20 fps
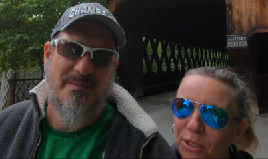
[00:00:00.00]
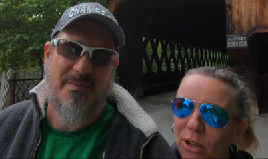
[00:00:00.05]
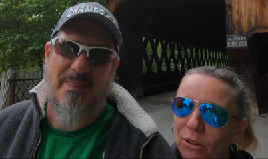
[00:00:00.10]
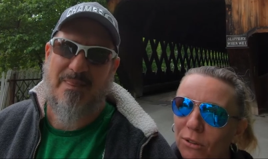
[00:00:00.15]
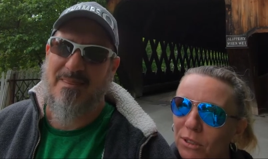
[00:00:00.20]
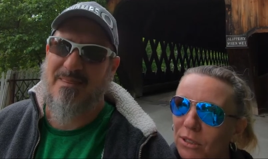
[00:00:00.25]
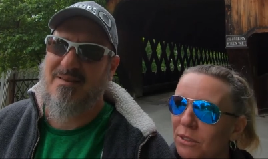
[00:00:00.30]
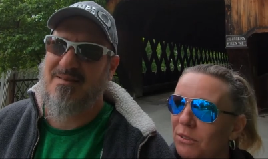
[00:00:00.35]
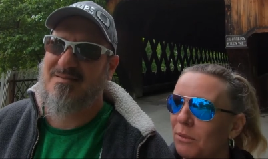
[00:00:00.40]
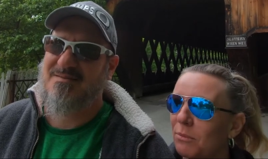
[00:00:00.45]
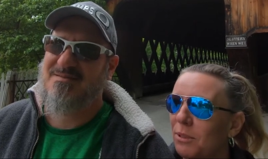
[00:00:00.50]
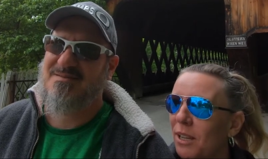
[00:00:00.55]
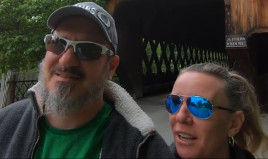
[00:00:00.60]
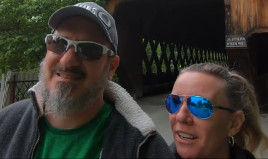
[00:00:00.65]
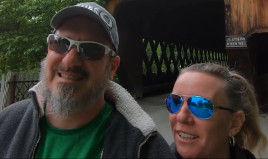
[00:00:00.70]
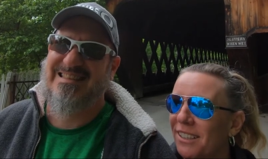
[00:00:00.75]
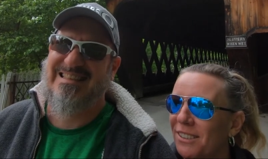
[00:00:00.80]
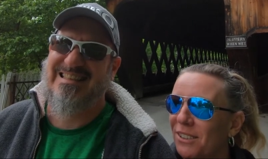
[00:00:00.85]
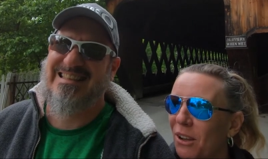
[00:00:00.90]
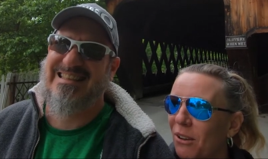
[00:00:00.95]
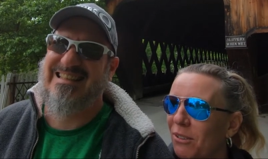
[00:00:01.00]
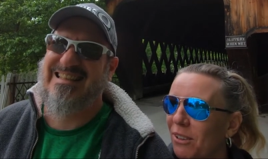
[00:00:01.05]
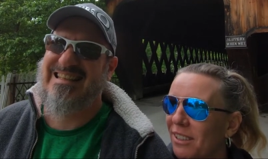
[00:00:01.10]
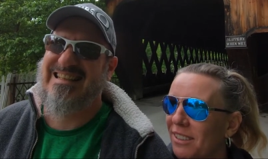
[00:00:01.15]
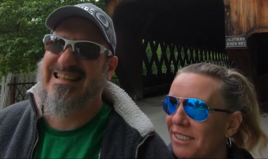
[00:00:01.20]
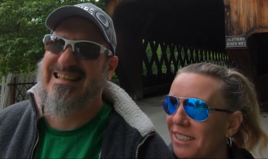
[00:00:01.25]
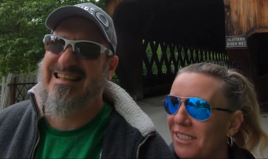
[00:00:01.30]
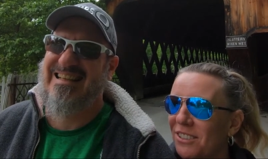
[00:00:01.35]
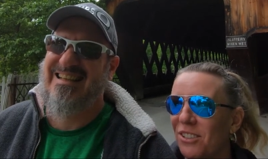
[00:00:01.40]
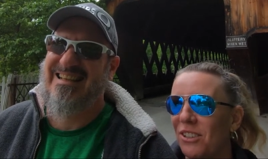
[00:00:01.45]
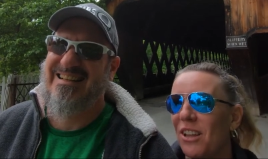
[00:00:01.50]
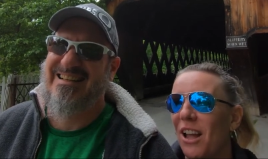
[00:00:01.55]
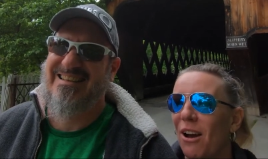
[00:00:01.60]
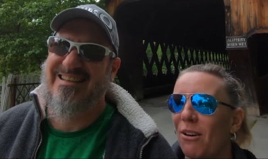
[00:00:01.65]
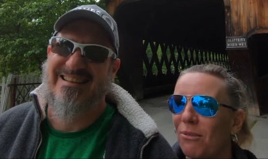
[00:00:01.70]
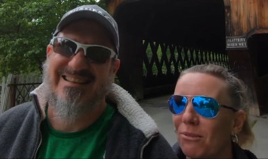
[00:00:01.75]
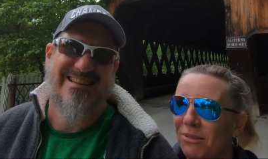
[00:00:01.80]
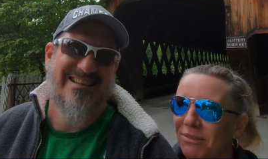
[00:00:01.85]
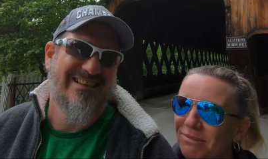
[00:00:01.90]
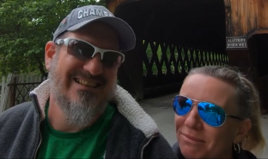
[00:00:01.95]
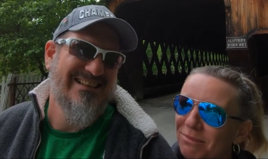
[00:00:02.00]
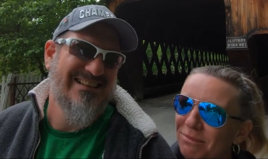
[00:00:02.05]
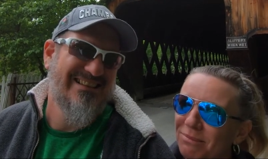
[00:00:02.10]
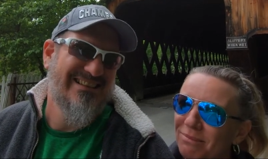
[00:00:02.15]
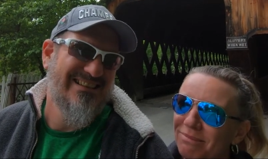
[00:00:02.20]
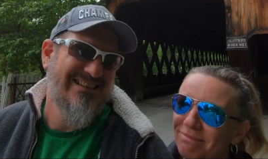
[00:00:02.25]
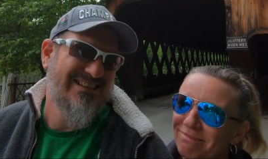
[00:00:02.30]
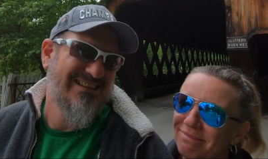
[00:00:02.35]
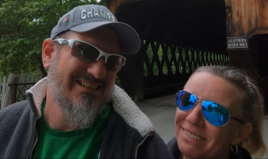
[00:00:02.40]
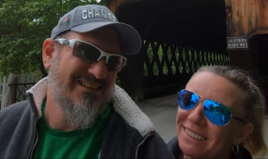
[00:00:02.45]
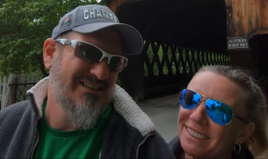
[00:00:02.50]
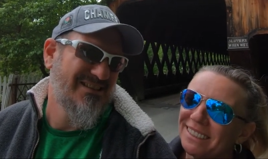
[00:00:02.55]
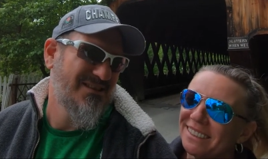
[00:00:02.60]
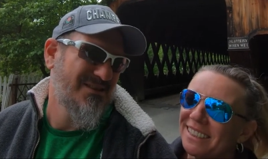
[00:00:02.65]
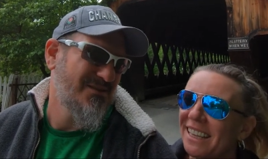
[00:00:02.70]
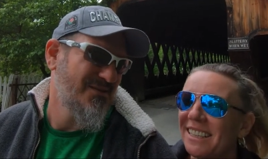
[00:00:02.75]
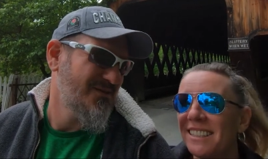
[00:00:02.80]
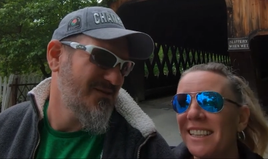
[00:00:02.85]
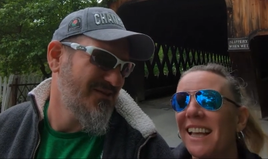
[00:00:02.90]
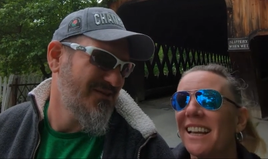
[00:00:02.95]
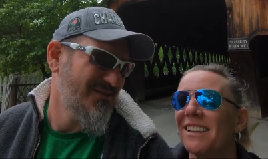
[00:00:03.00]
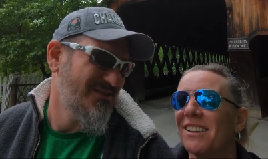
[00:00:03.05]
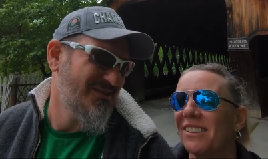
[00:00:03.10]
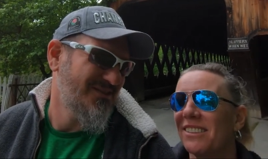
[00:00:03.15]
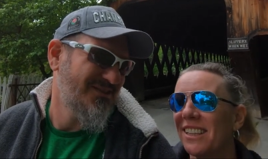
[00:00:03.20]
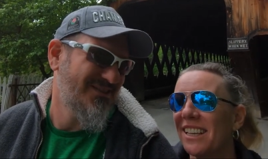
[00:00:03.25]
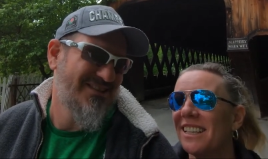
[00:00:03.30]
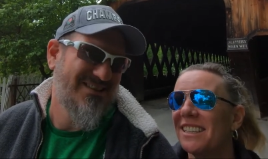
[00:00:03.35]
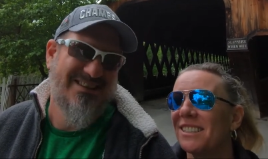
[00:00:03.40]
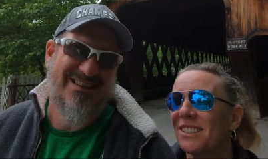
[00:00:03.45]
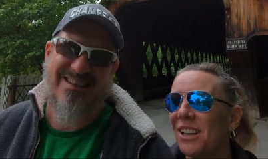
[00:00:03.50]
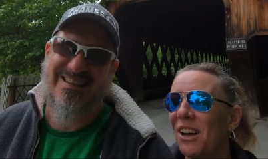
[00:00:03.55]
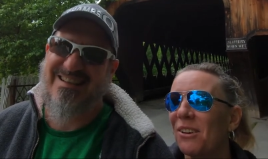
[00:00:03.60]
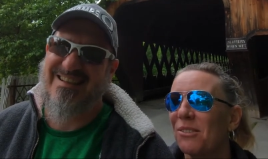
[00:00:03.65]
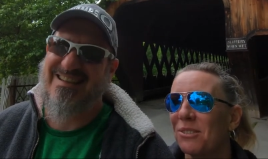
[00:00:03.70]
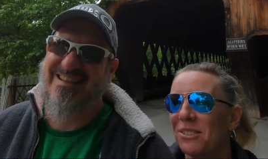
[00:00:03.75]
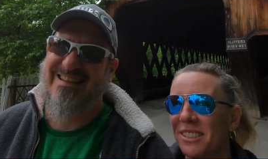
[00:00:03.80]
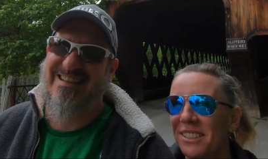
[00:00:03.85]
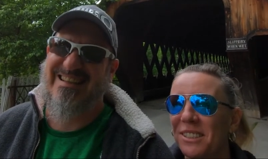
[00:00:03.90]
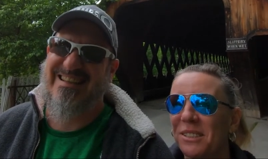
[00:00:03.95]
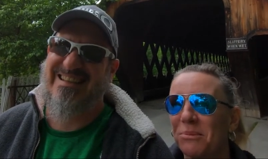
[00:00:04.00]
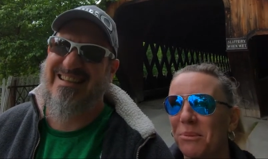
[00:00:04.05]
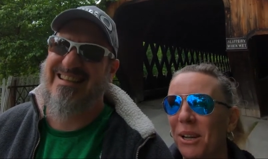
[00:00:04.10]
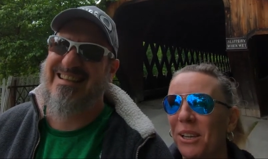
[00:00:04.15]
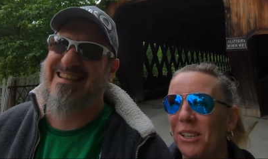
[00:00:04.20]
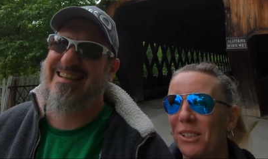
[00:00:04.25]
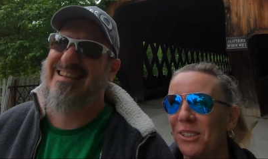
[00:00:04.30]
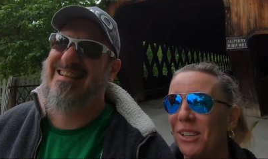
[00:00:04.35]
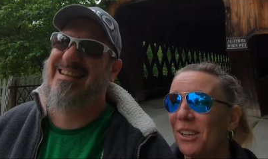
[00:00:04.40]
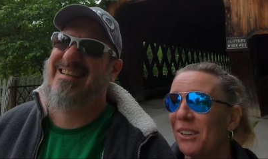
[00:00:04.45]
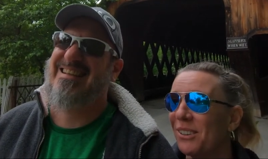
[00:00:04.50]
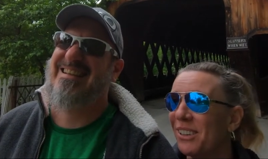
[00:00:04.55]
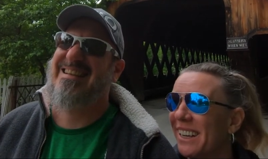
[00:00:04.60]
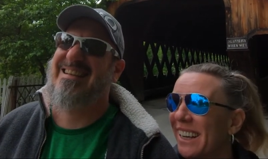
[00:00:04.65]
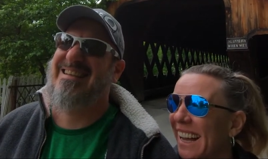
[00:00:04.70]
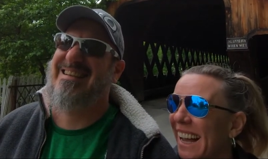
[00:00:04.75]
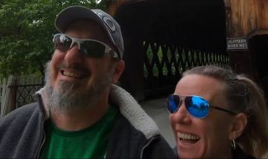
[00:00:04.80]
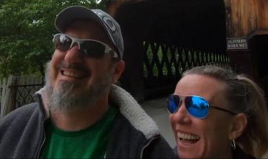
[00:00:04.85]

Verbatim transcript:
Speaker 1: donuts from Dunkin' Donuts, because you know, they say it on the East Coast, this is what you do.